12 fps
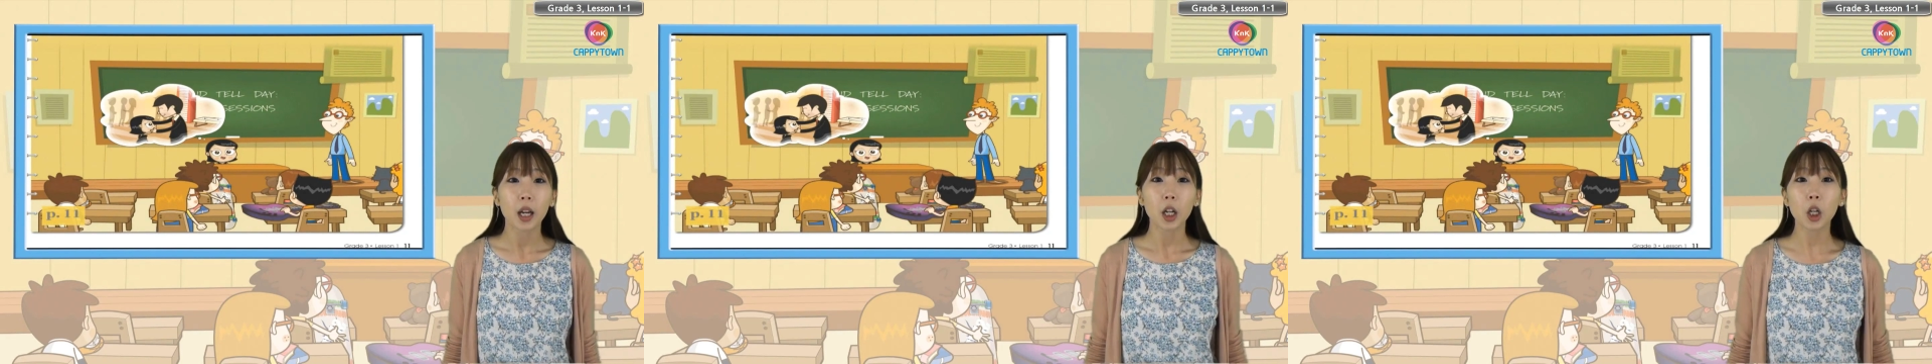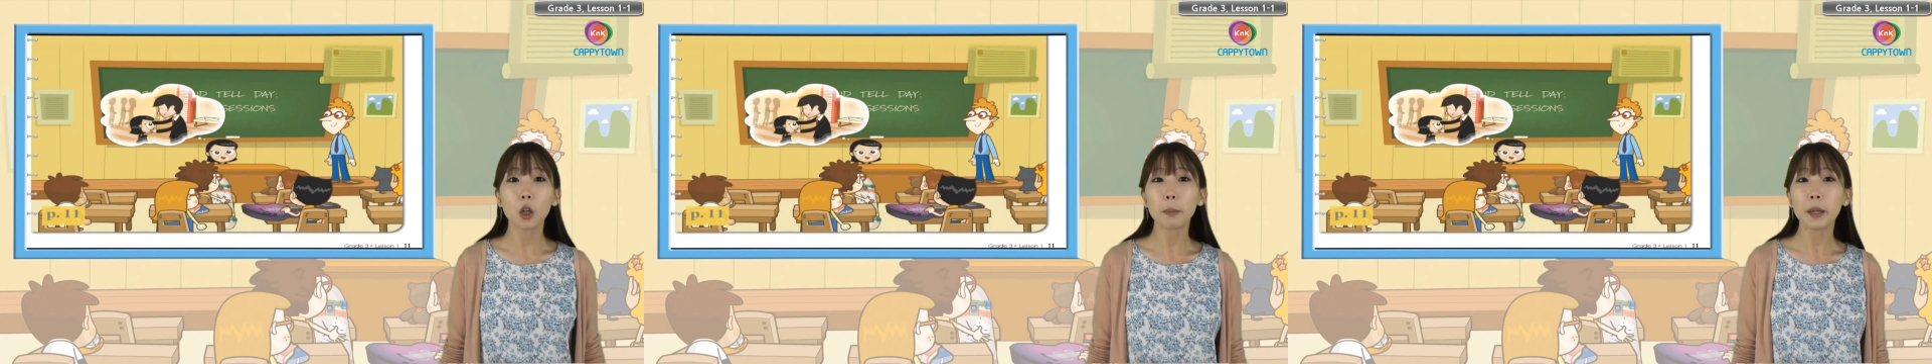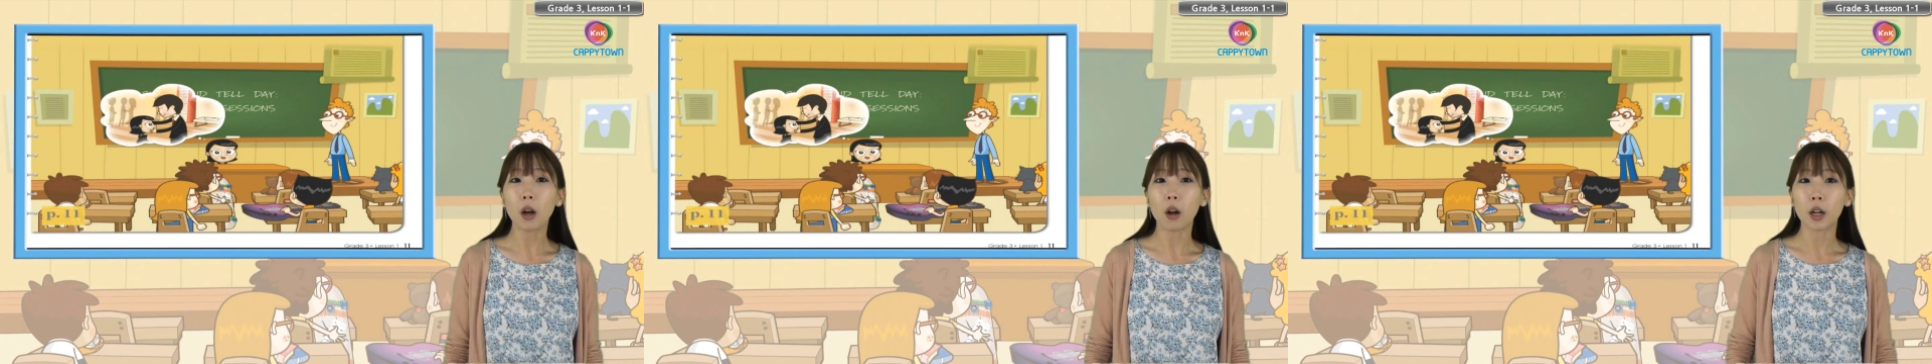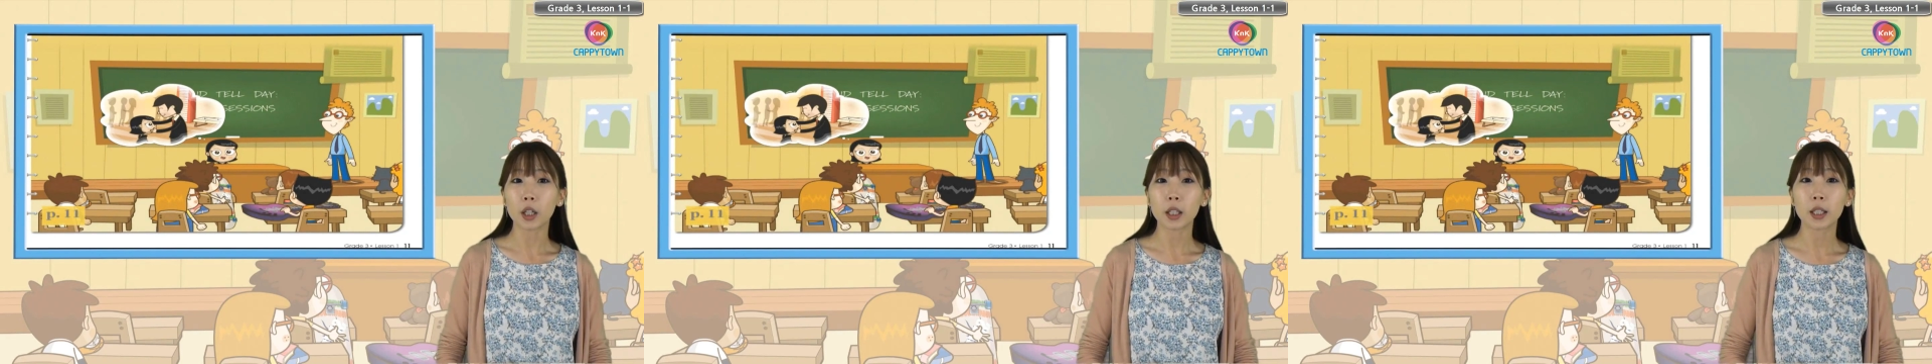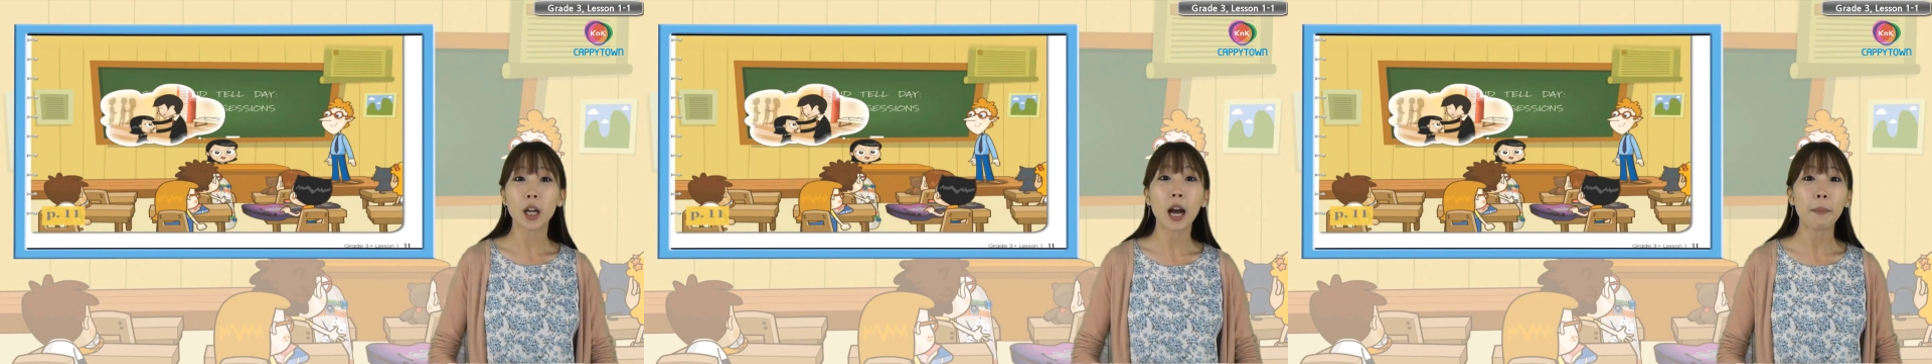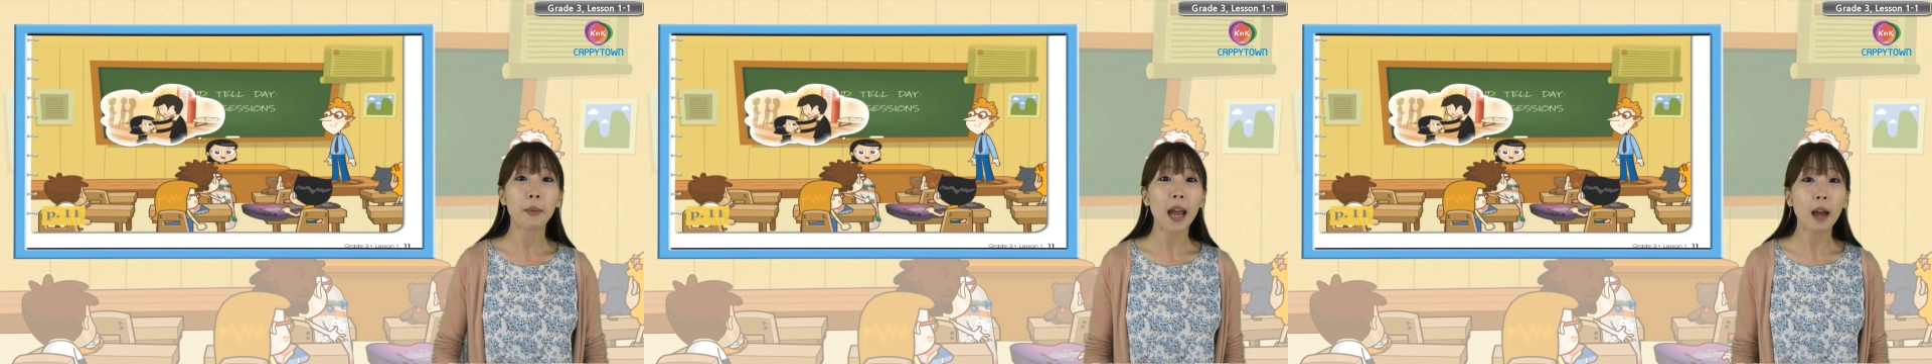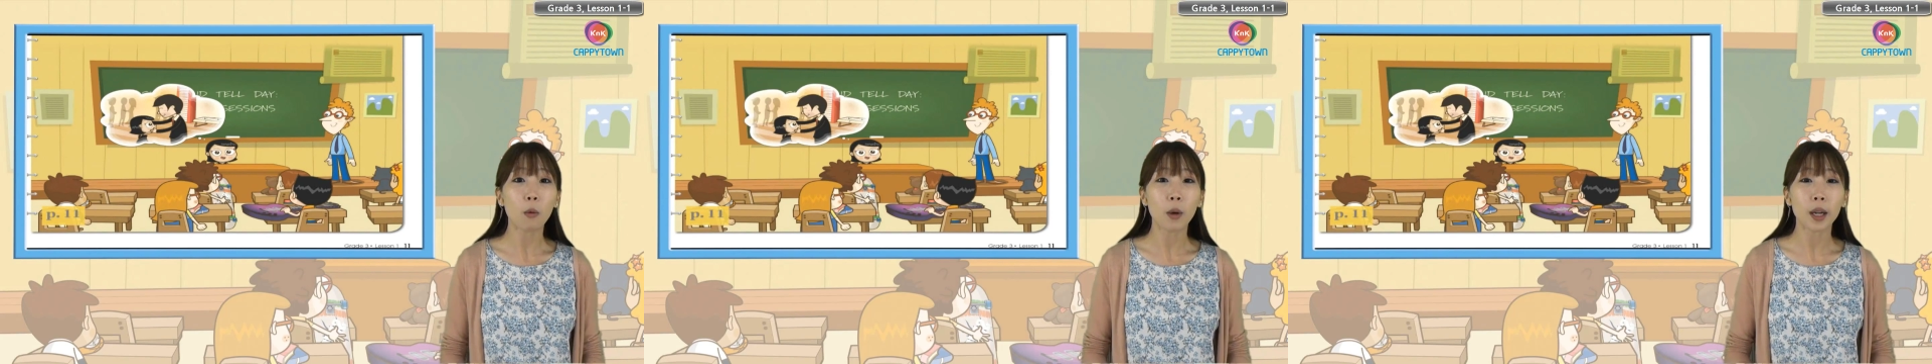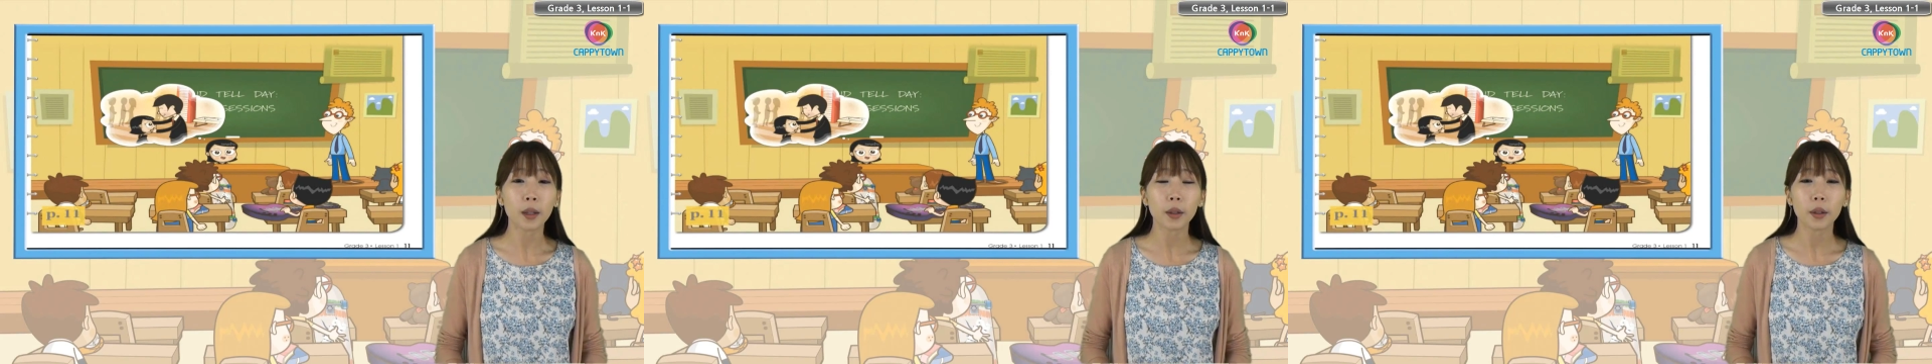It'll be hard to top that
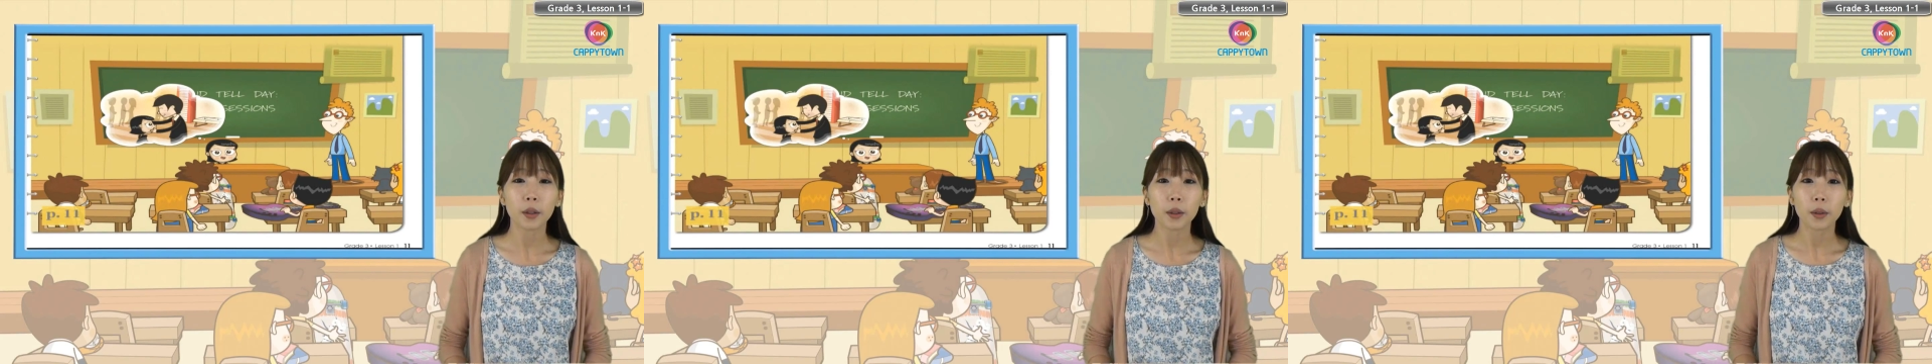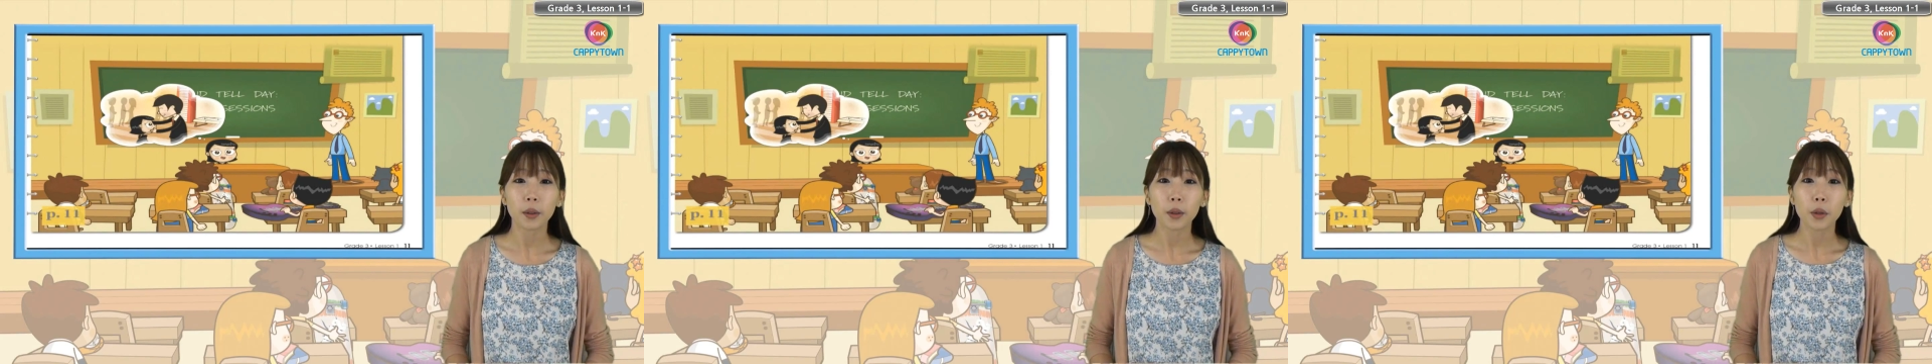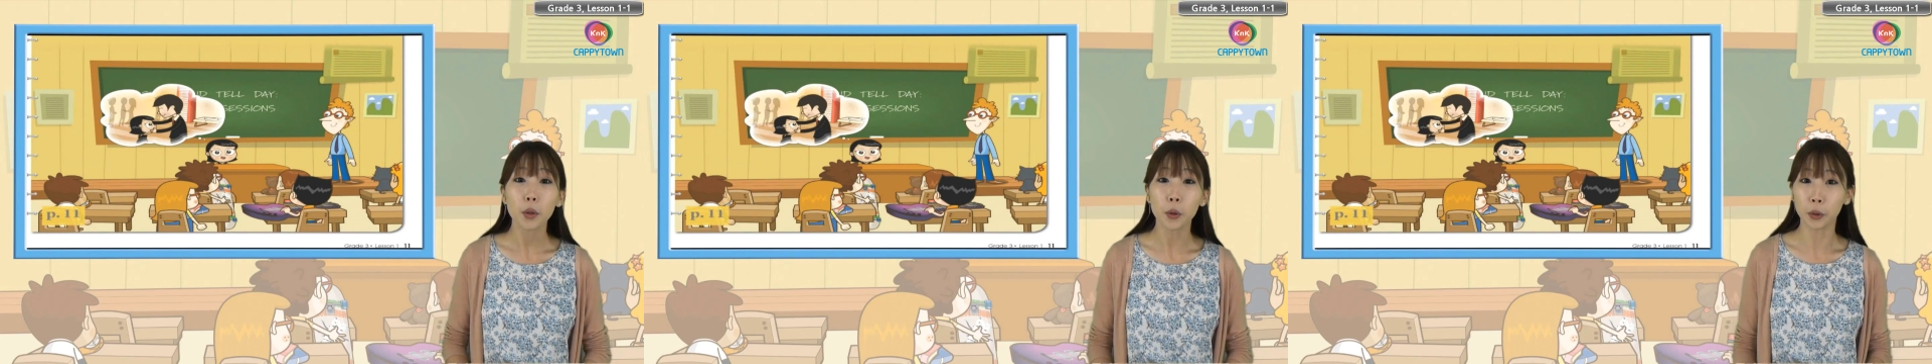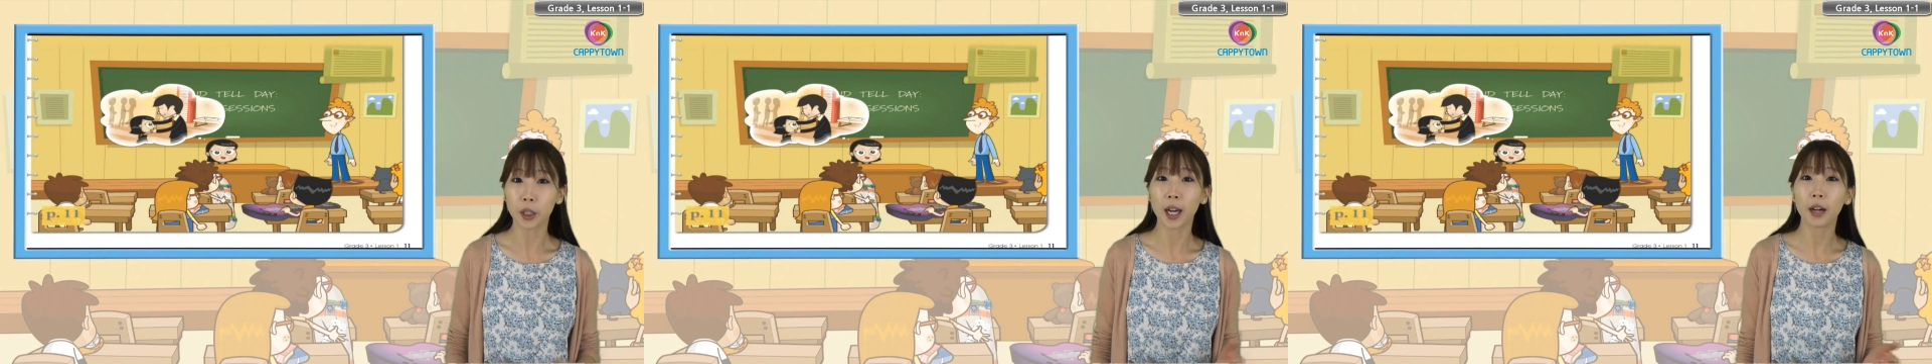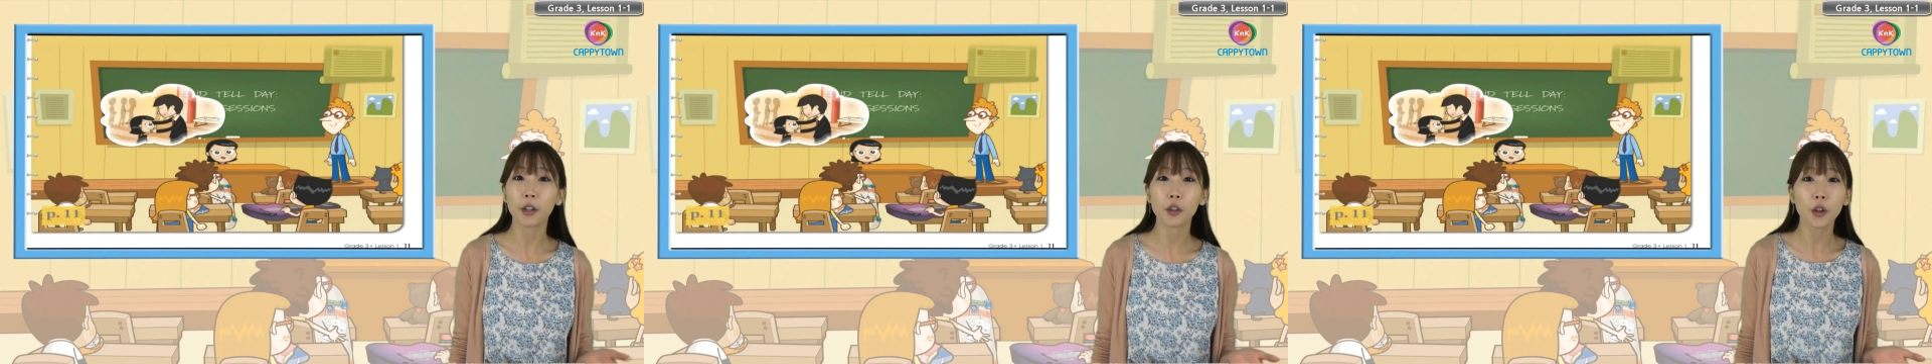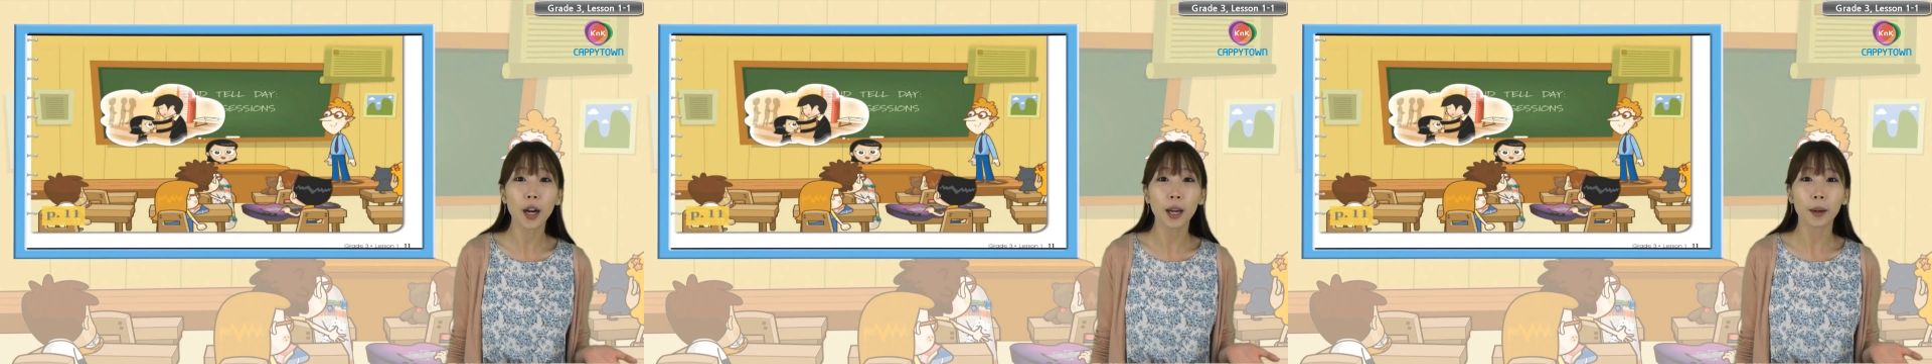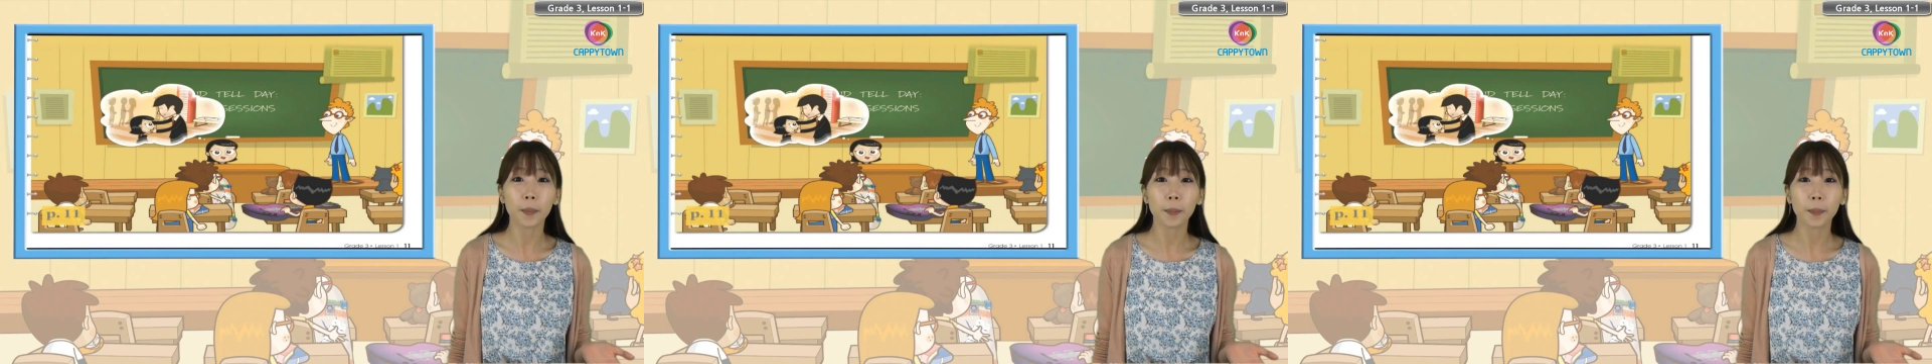one. Who'd care to try?